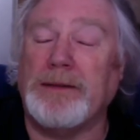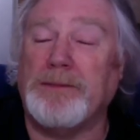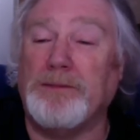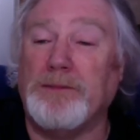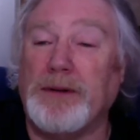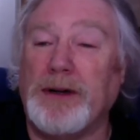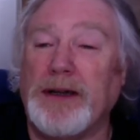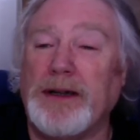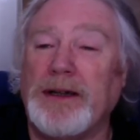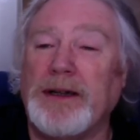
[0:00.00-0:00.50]

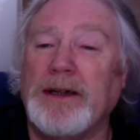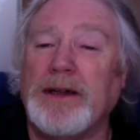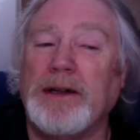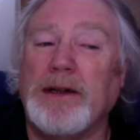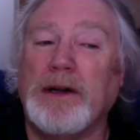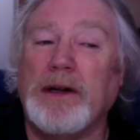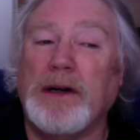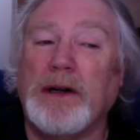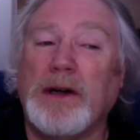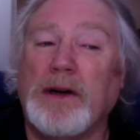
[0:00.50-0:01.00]
Britain
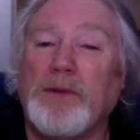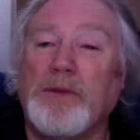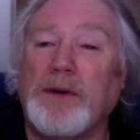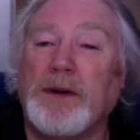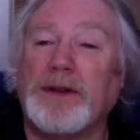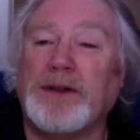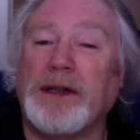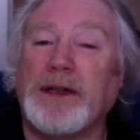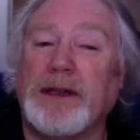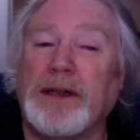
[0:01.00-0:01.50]

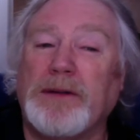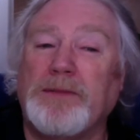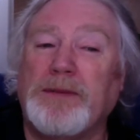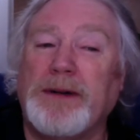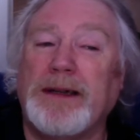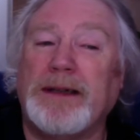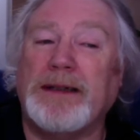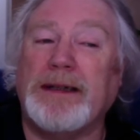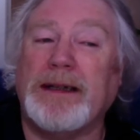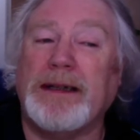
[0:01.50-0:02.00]
were
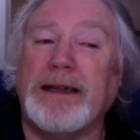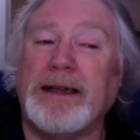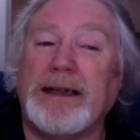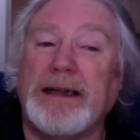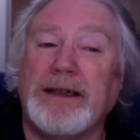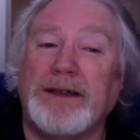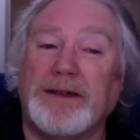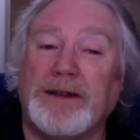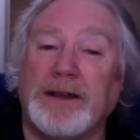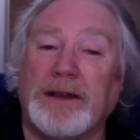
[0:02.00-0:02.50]
celebrating
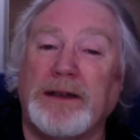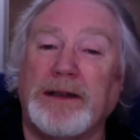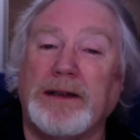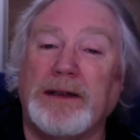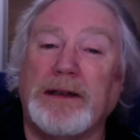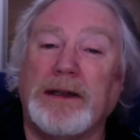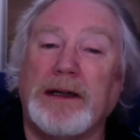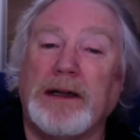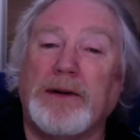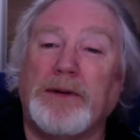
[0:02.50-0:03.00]
Easter,
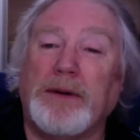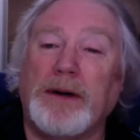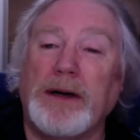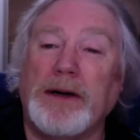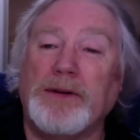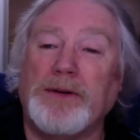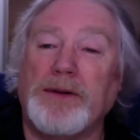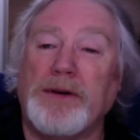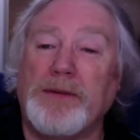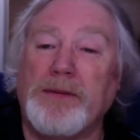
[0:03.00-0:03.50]

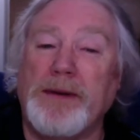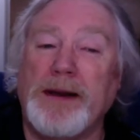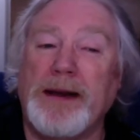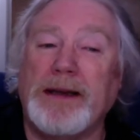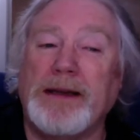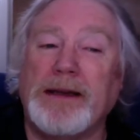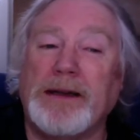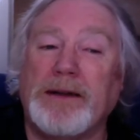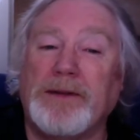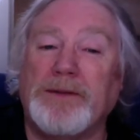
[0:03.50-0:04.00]
while the
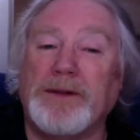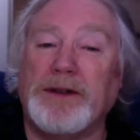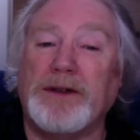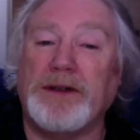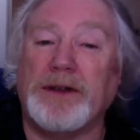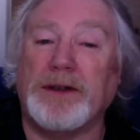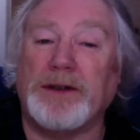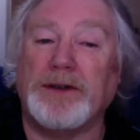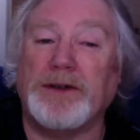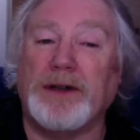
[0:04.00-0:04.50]
remainder of the
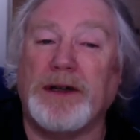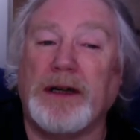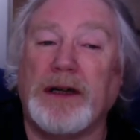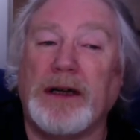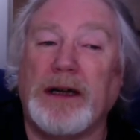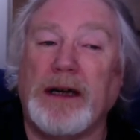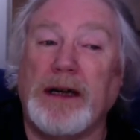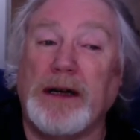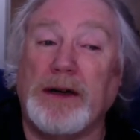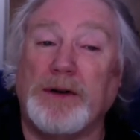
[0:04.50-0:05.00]
Church
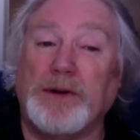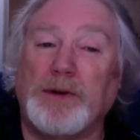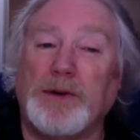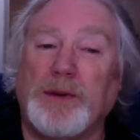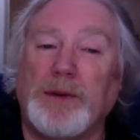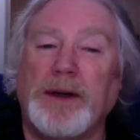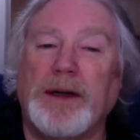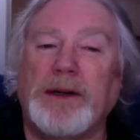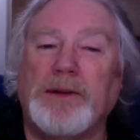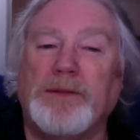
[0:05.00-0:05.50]

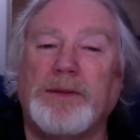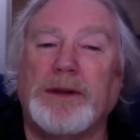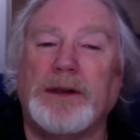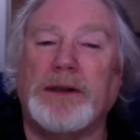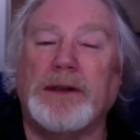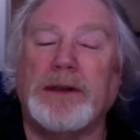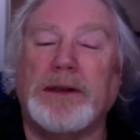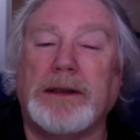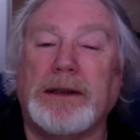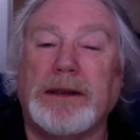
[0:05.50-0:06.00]
elsewhere were
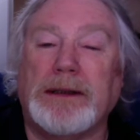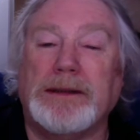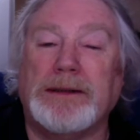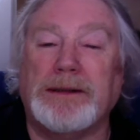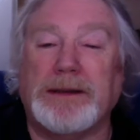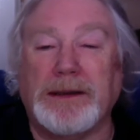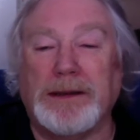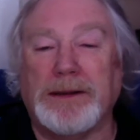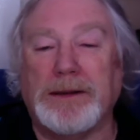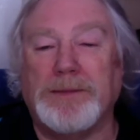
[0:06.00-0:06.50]

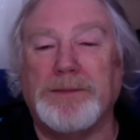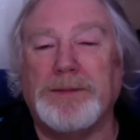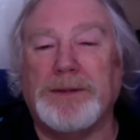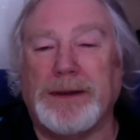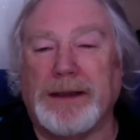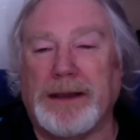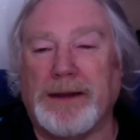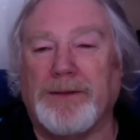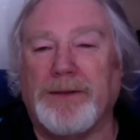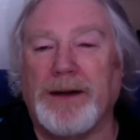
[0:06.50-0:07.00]
still
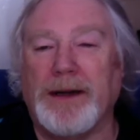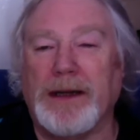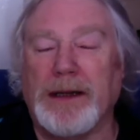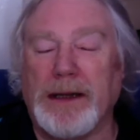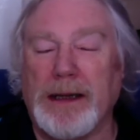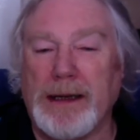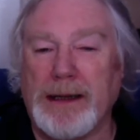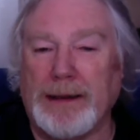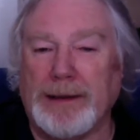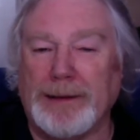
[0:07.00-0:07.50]
observing
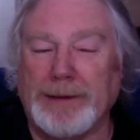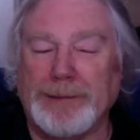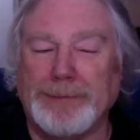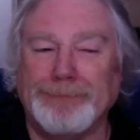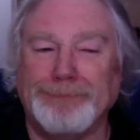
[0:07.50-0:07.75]
Lent.